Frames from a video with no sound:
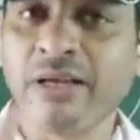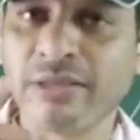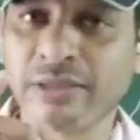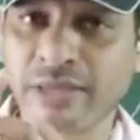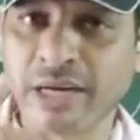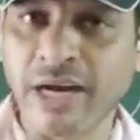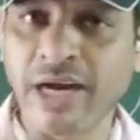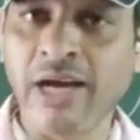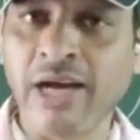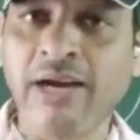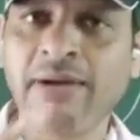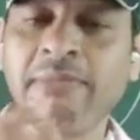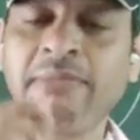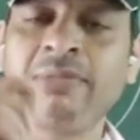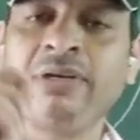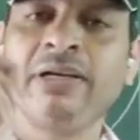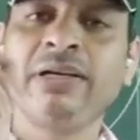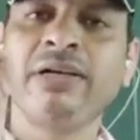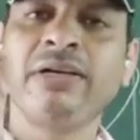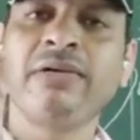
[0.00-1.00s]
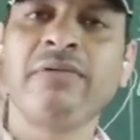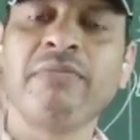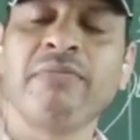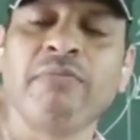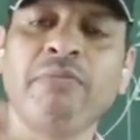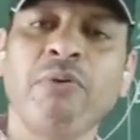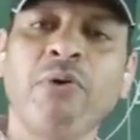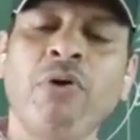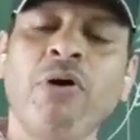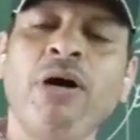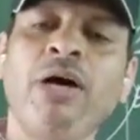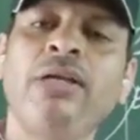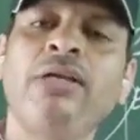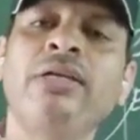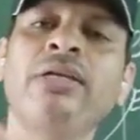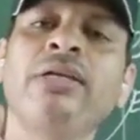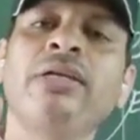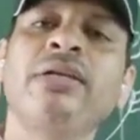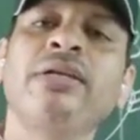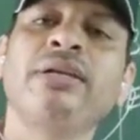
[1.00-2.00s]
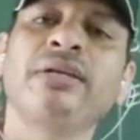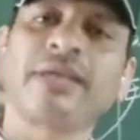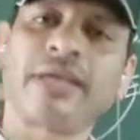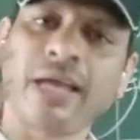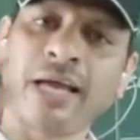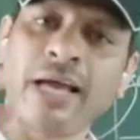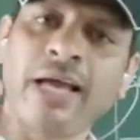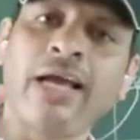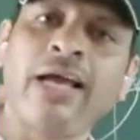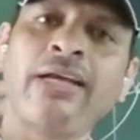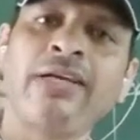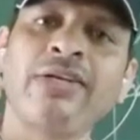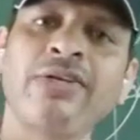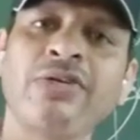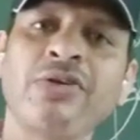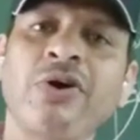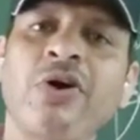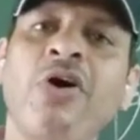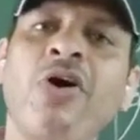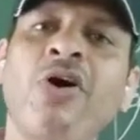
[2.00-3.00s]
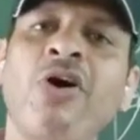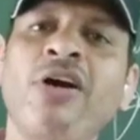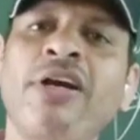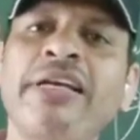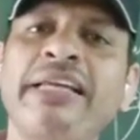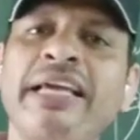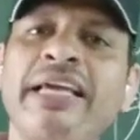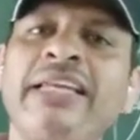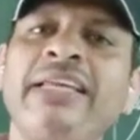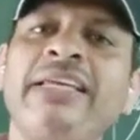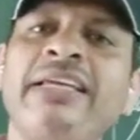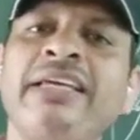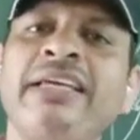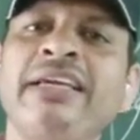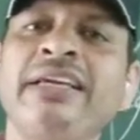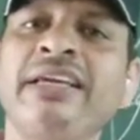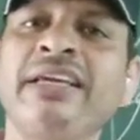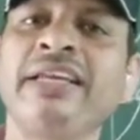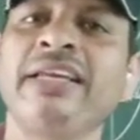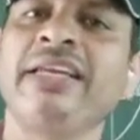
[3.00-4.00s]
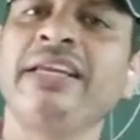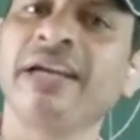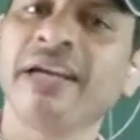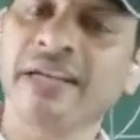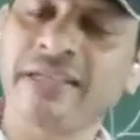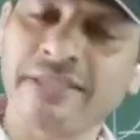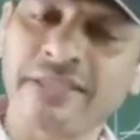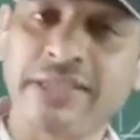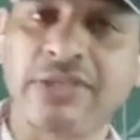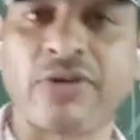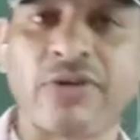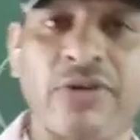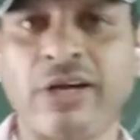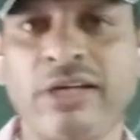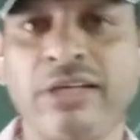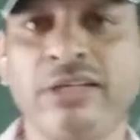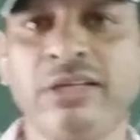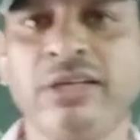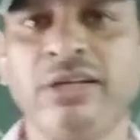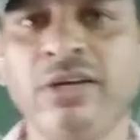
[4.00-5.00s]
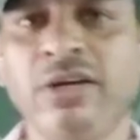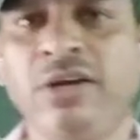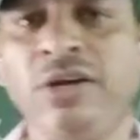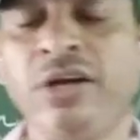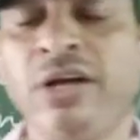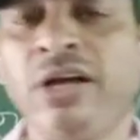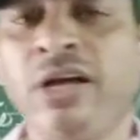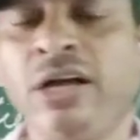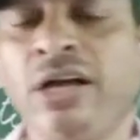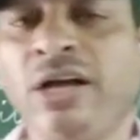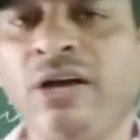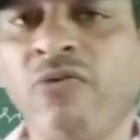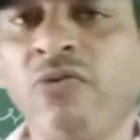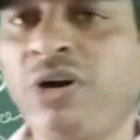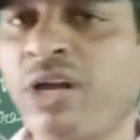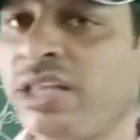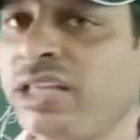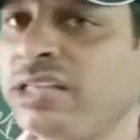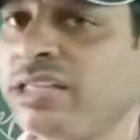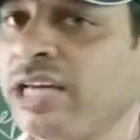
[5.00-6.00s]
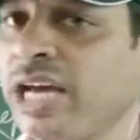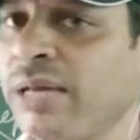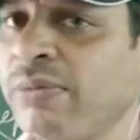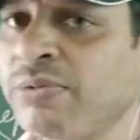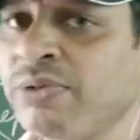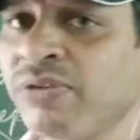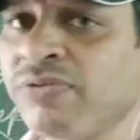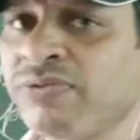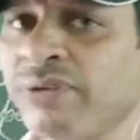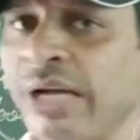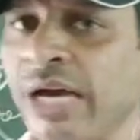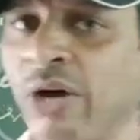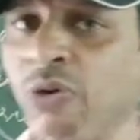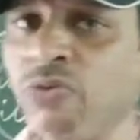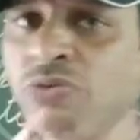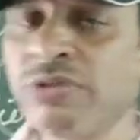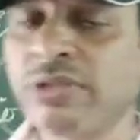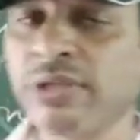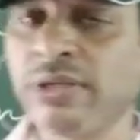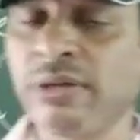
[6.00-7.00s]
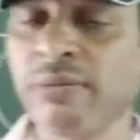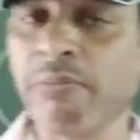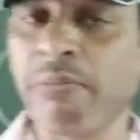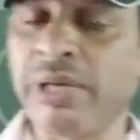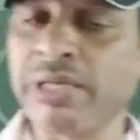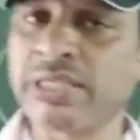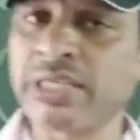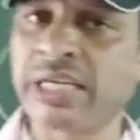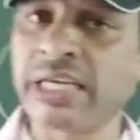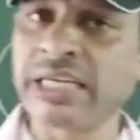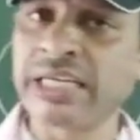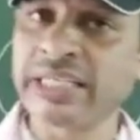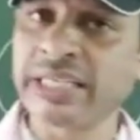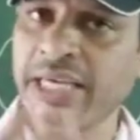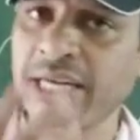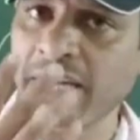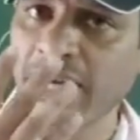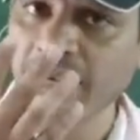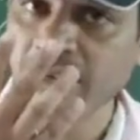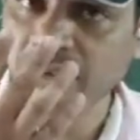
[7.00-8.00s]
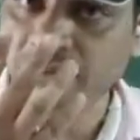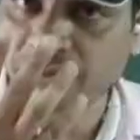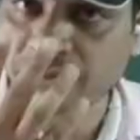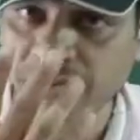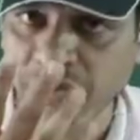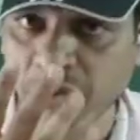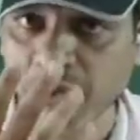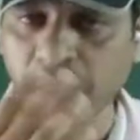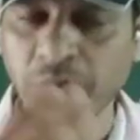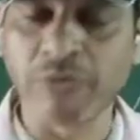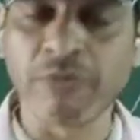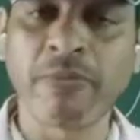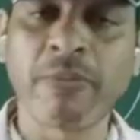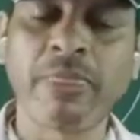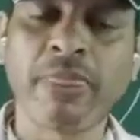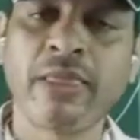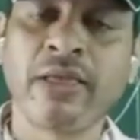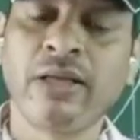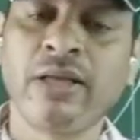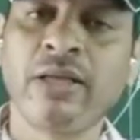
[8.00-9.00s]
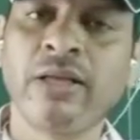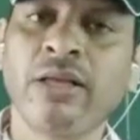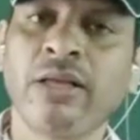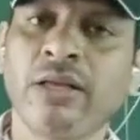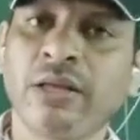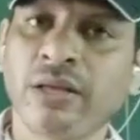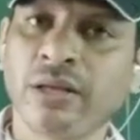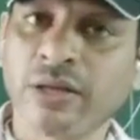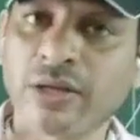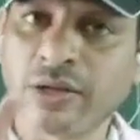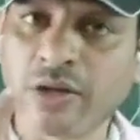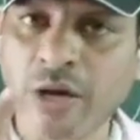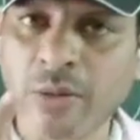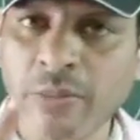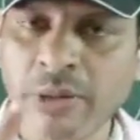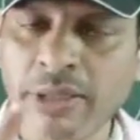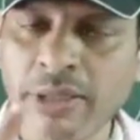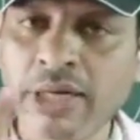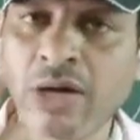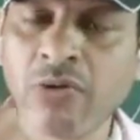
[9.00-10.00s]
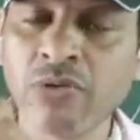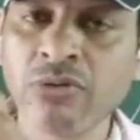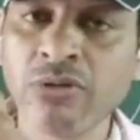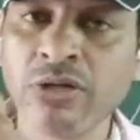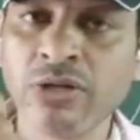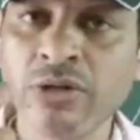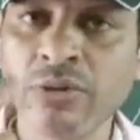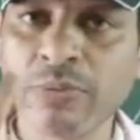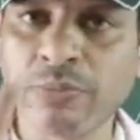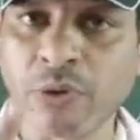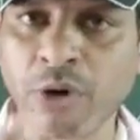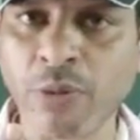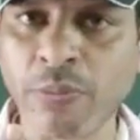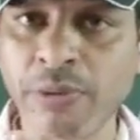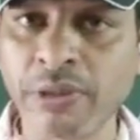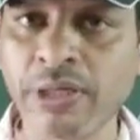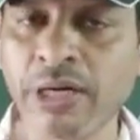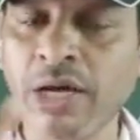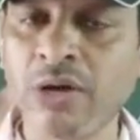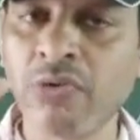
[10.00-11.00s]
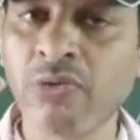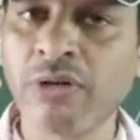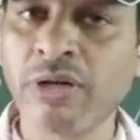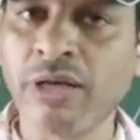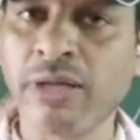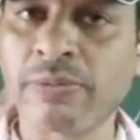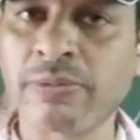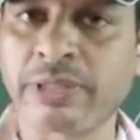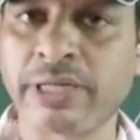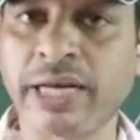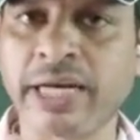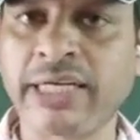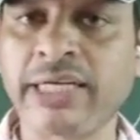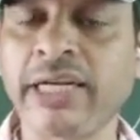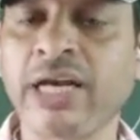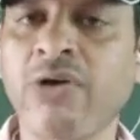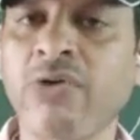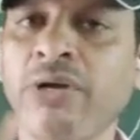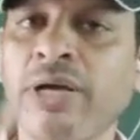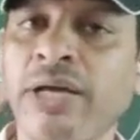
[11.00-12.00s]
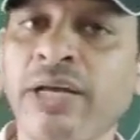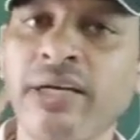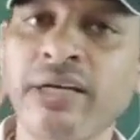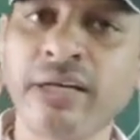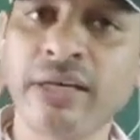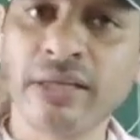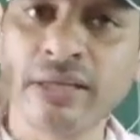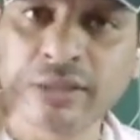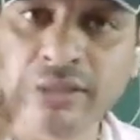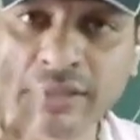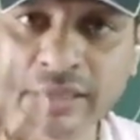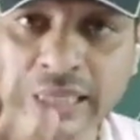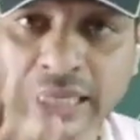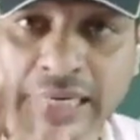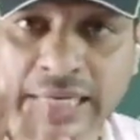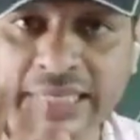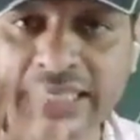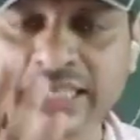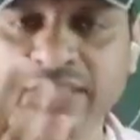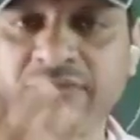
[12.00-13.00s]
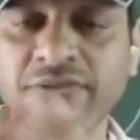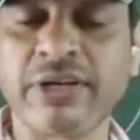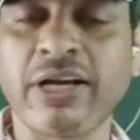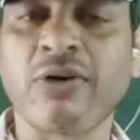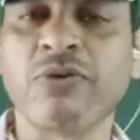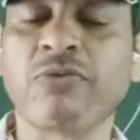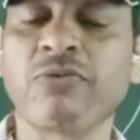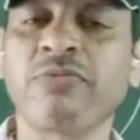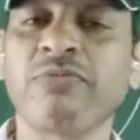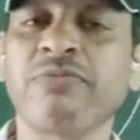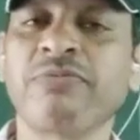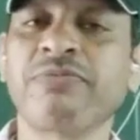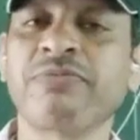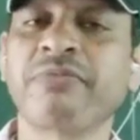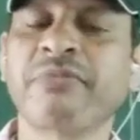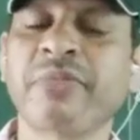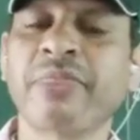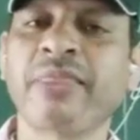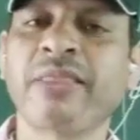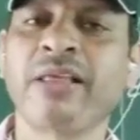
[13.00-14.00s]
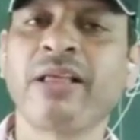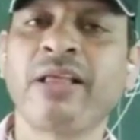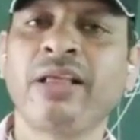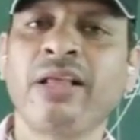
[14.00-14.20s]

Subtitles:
Ram, Mohan, cat, dog, Delhi, India, etc. What are the types of nouns? Basically there are 4. Common noun, proper noun, abstract noun and collective noun.